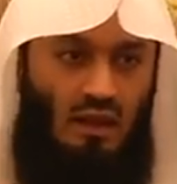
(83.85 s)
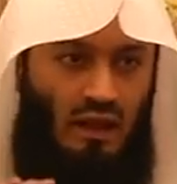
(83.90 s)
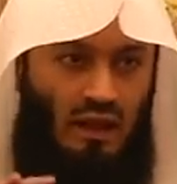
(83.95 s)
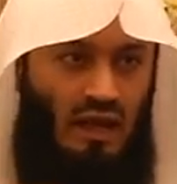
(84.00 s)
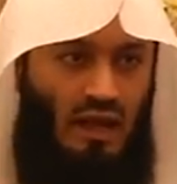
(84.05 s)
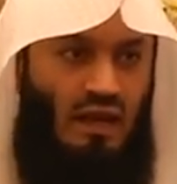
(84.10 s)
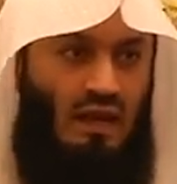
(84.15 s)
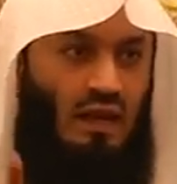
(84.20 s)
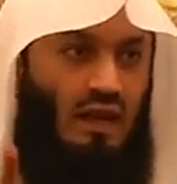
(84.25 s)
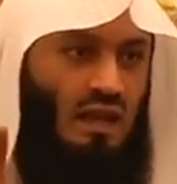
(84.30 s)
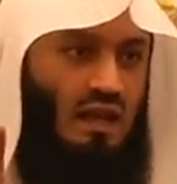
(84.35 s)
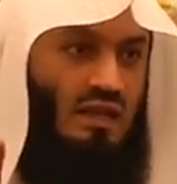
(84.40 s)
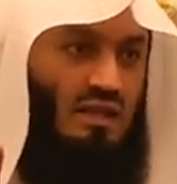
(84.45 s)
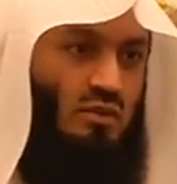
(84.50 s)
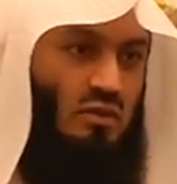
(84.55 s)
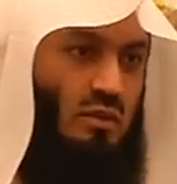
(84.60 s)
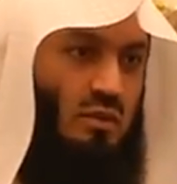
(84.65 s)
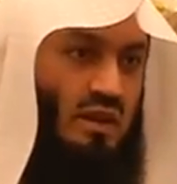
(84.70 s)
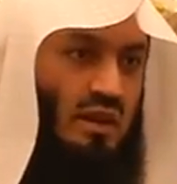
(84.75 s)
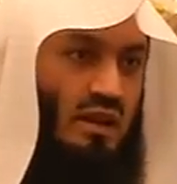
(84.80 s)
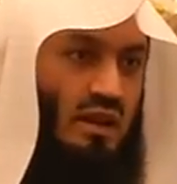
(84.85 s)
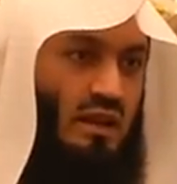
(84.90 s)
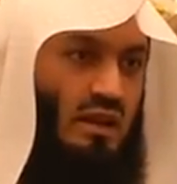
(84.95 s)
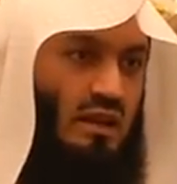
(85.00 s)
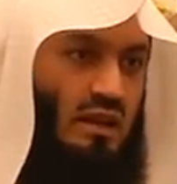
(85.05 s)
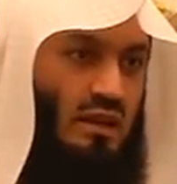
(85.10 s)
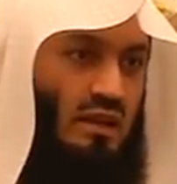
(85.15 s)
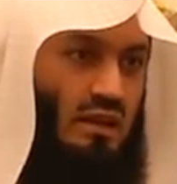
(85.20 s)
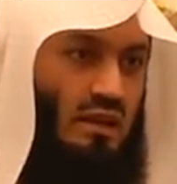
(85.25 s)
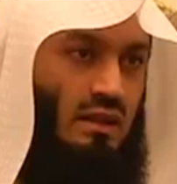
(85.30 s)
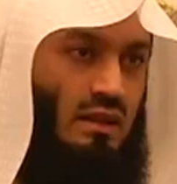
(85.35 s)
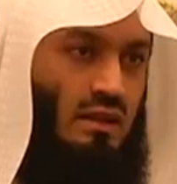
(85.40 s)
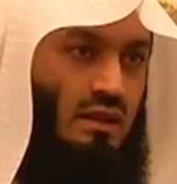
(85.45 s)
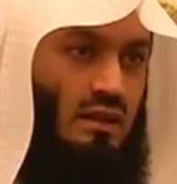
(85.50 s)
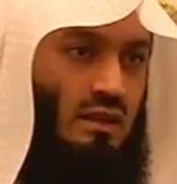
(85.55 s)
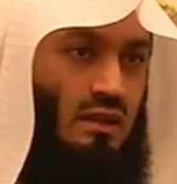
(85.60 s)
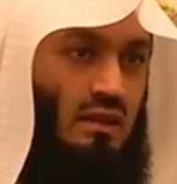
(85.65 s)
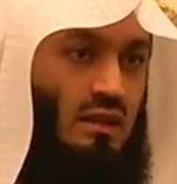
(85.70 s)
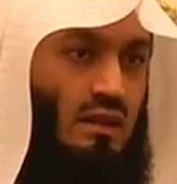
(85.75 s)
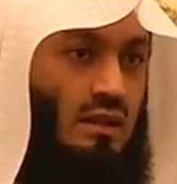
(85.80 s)
Landlines will be ringing.
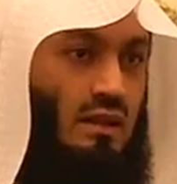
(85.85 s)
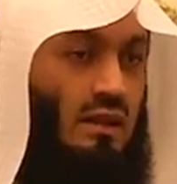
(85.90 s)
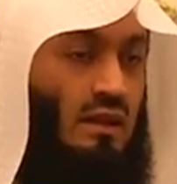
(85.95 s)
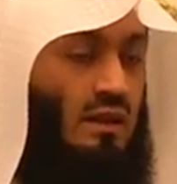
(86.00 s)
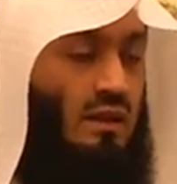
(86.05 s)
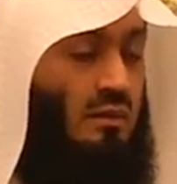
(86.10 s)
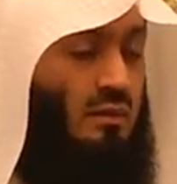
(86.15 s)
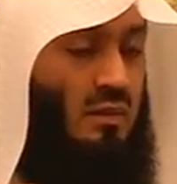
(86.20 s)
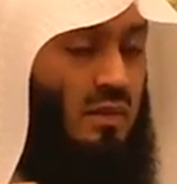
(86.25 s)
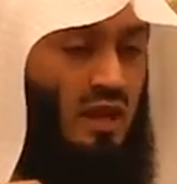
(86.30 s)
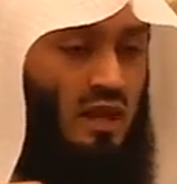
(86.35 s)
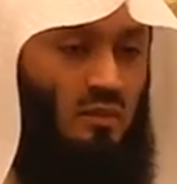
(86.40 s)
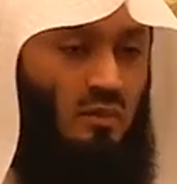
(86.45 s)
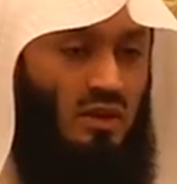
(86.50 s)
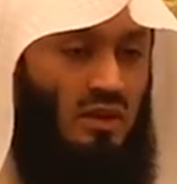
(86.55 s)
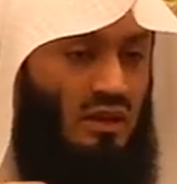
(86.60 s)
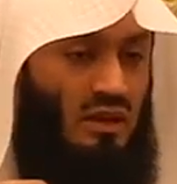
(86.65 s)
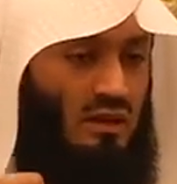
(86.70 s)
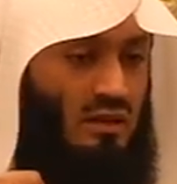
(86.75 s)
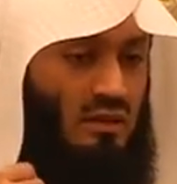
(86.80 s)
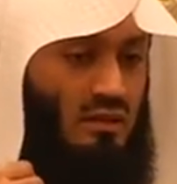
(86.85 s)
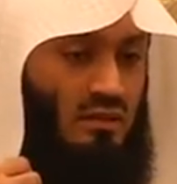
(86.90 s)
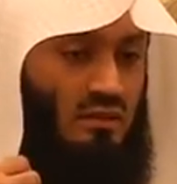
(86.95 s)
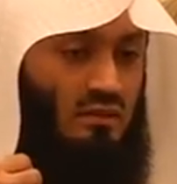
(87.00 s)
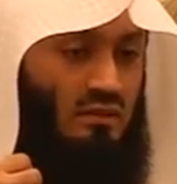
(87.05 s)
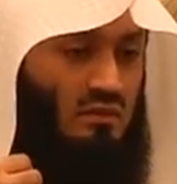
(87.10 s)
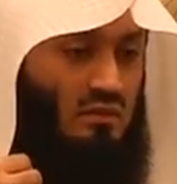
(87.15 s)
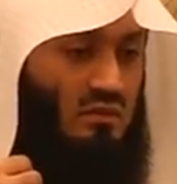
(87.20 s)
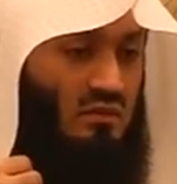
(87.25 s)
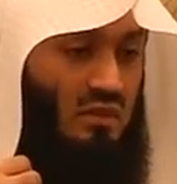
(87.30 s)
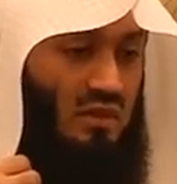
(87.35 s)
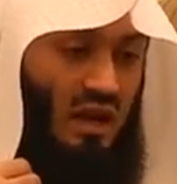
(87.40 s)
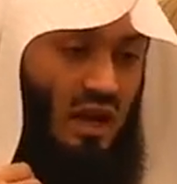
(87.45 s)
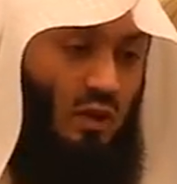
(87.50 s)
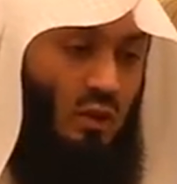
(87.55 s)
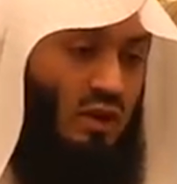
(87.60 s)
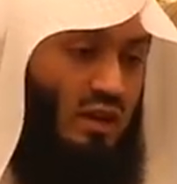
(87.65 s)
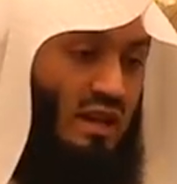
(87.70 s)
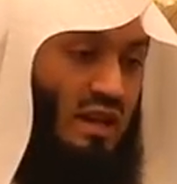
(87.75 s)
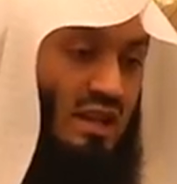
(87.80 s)
Maybe
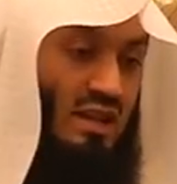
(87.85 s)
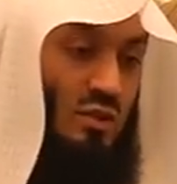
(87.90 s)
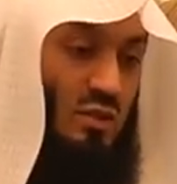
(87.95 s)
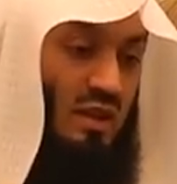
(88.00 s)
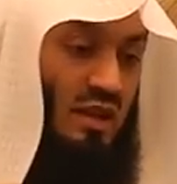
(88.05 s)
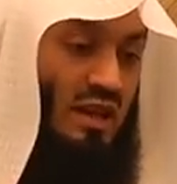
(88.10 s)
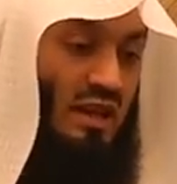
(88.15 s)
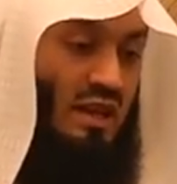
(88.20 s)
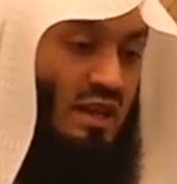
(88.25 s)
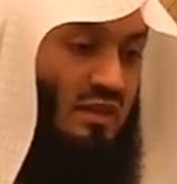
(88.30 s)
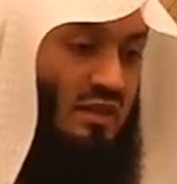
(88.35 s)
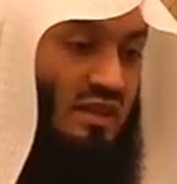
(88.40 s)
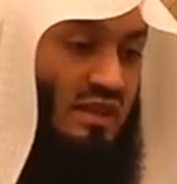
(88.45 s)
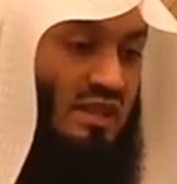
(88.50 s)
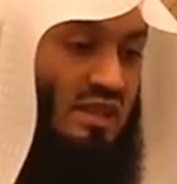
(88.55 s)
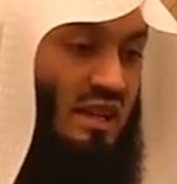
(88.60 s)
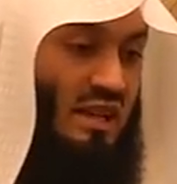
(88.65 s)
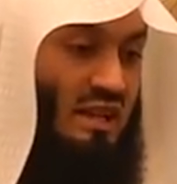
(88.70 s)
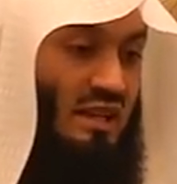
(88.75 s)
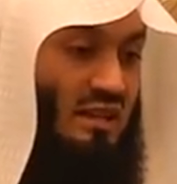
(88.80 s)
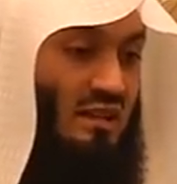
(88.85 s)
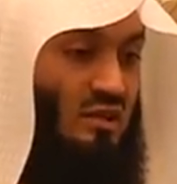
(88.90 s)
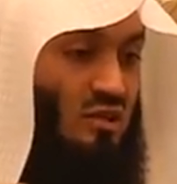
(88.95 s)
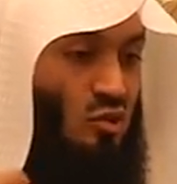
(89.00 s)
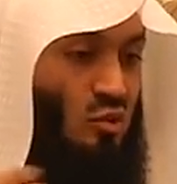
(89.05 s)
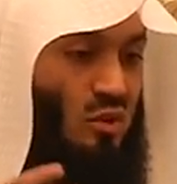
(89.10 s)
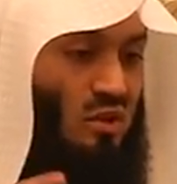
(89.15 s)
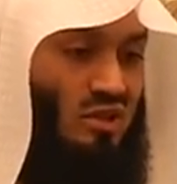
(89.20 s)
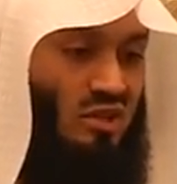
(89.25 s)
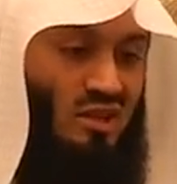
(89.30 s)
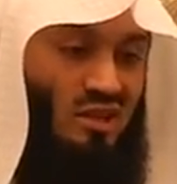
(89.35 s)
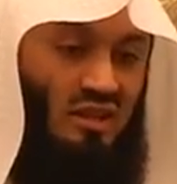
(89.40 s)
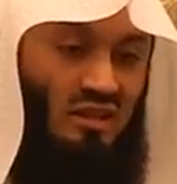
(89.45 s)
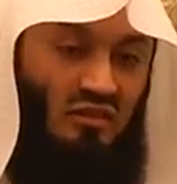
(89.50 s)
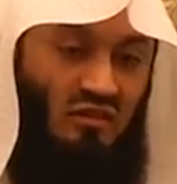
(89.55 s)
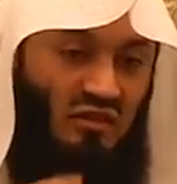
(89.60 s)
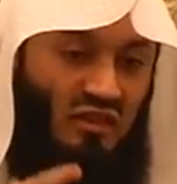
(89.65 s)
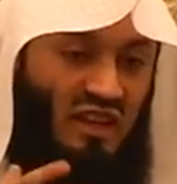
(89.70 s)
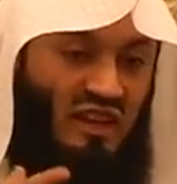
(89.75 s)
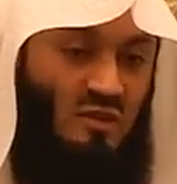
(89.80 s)
nowadays we can even say Twitter
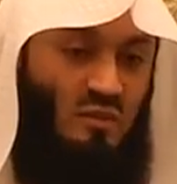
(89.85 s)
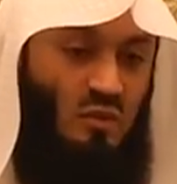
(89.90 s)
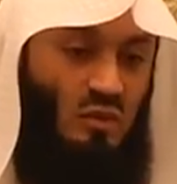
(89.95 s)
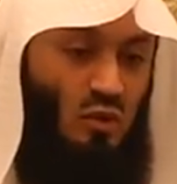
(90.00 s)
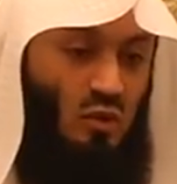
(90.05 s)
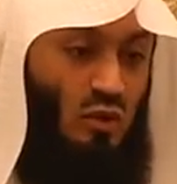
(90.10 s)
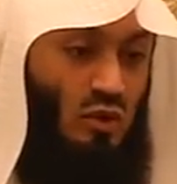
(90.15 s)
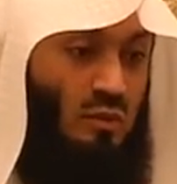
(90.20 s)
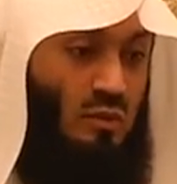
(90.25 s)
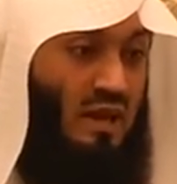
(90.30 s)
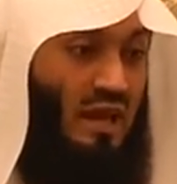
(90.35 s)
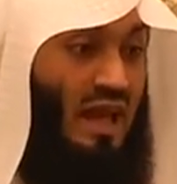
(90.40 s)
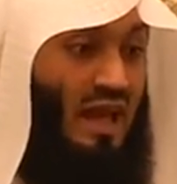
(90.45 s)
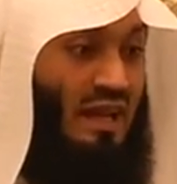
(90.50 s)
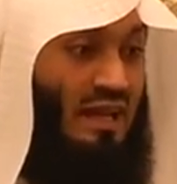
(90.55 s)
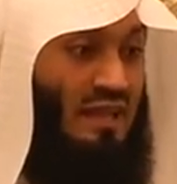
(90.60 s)
and Facebook will be